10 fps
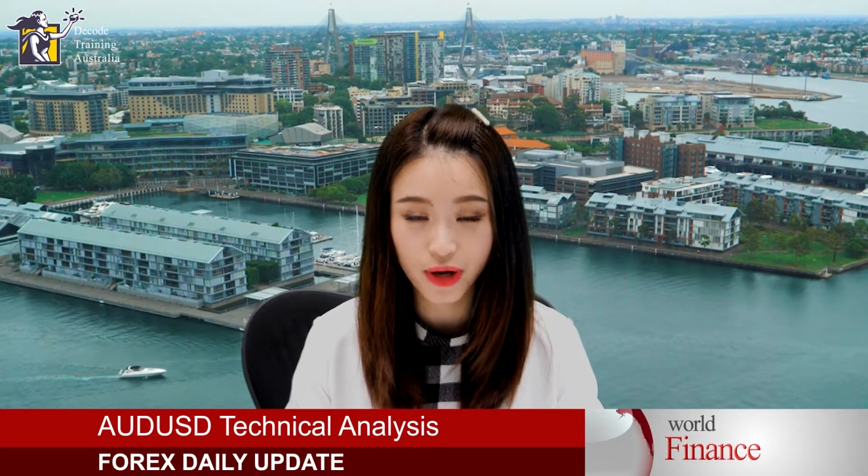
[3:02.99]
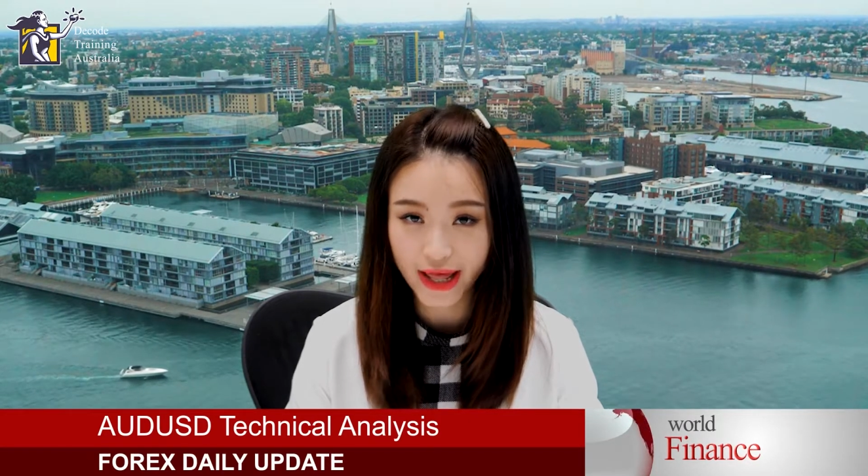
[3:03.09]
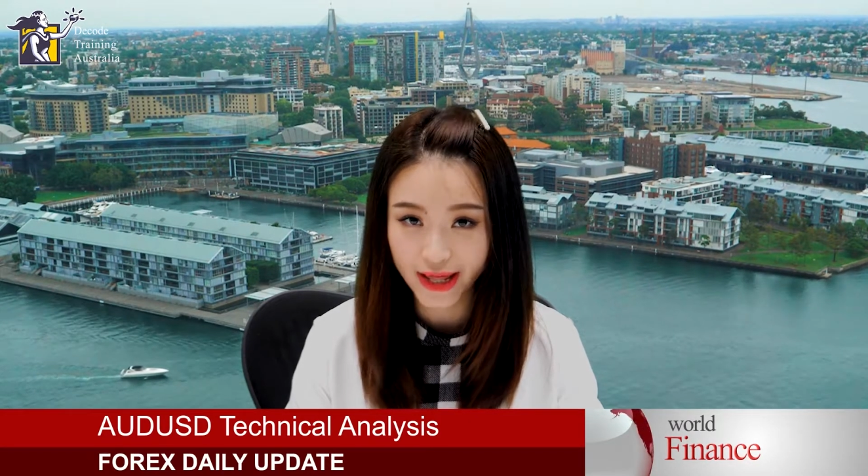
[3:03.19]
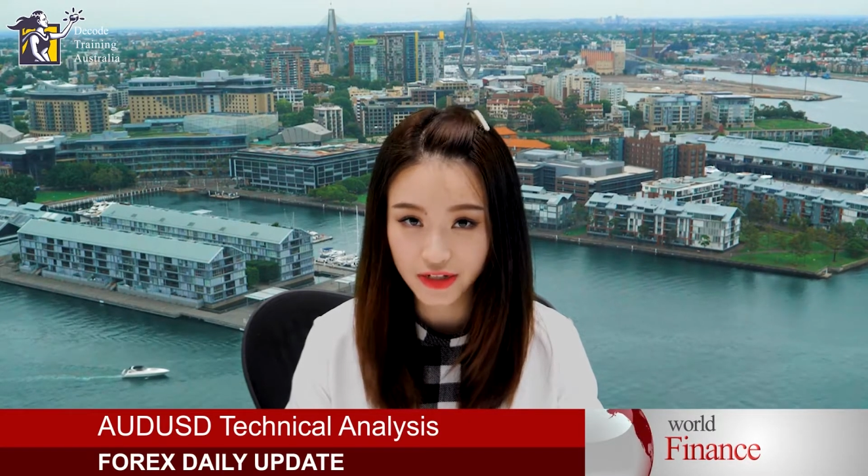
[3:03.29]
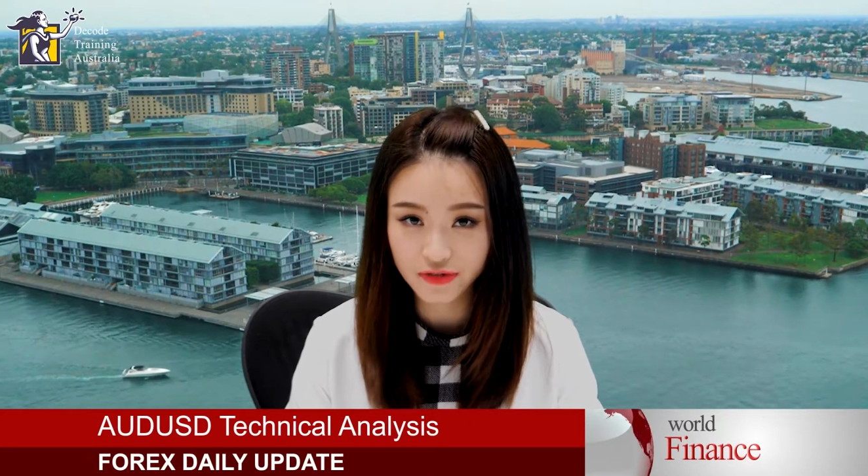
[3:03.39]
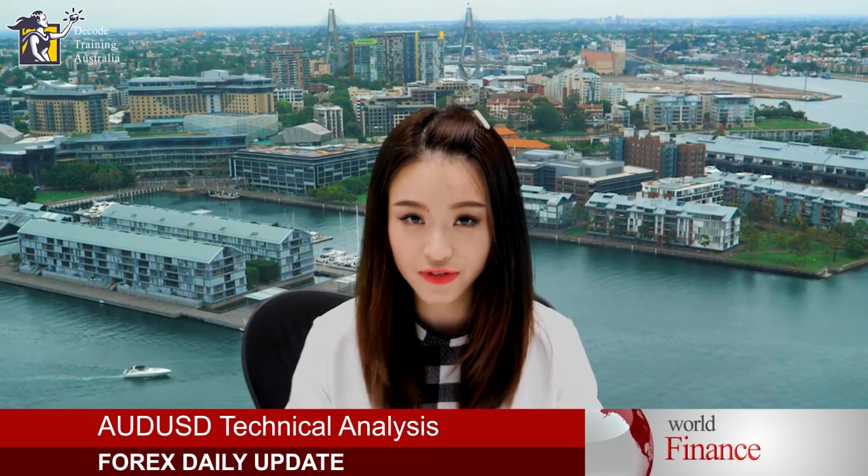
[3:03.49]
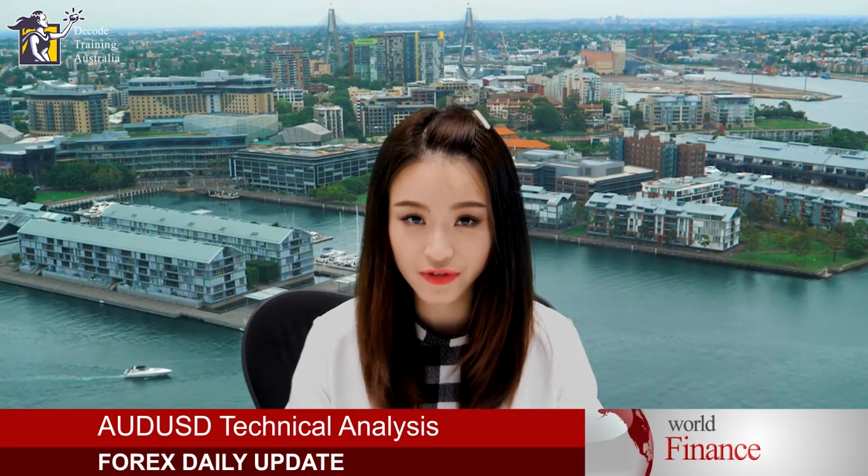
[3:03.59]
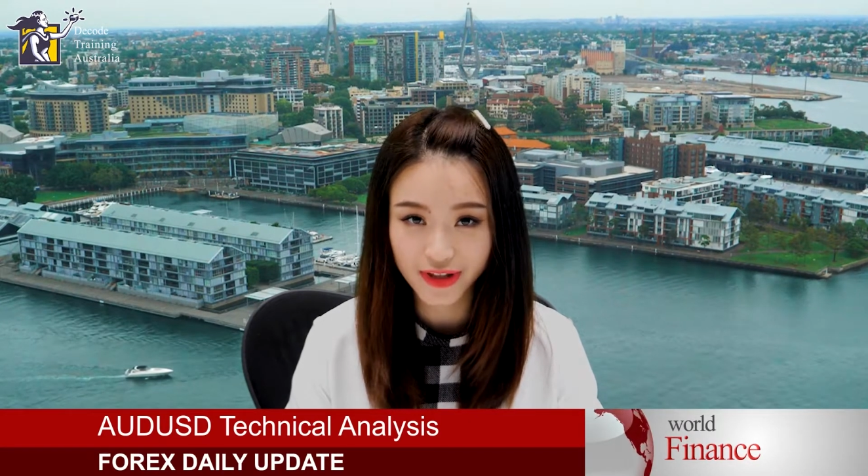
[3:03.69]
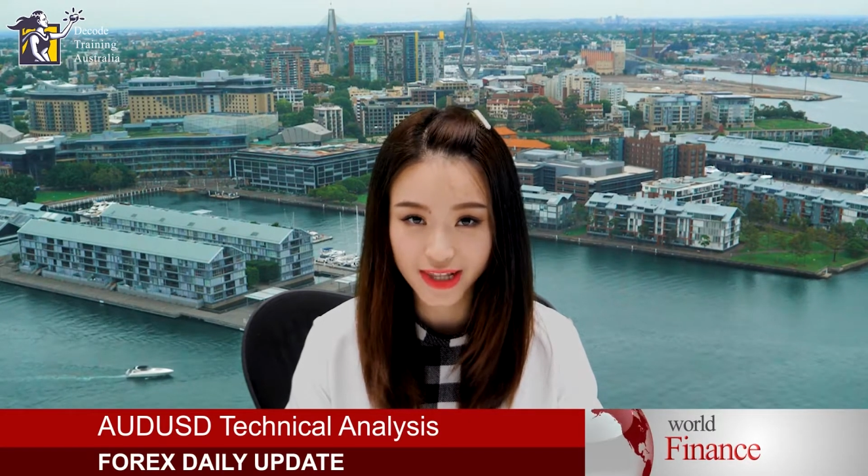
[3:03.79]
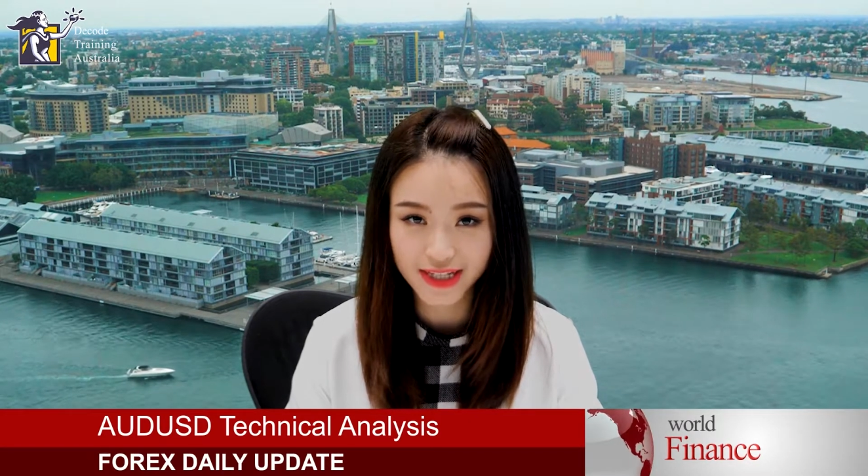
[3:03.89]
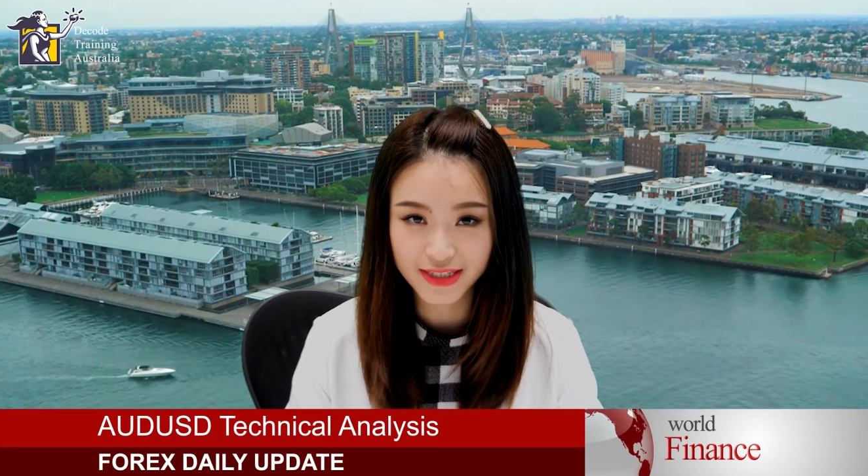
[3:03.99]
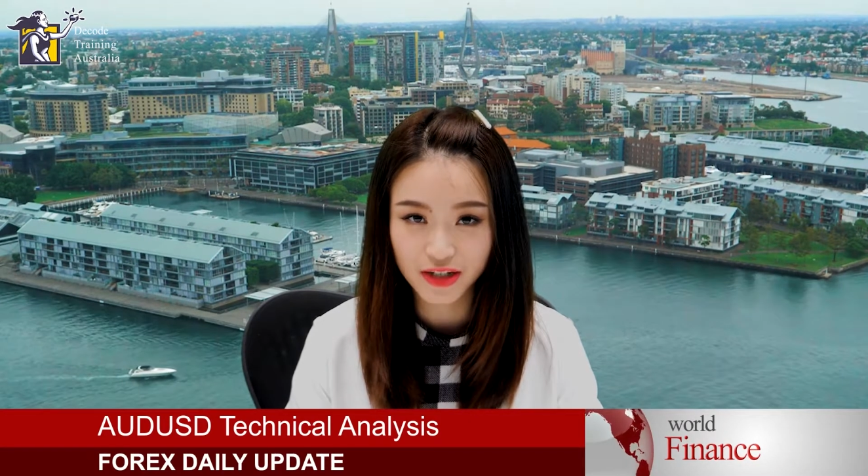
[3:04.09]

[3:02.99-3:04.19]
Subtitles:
ahead of the release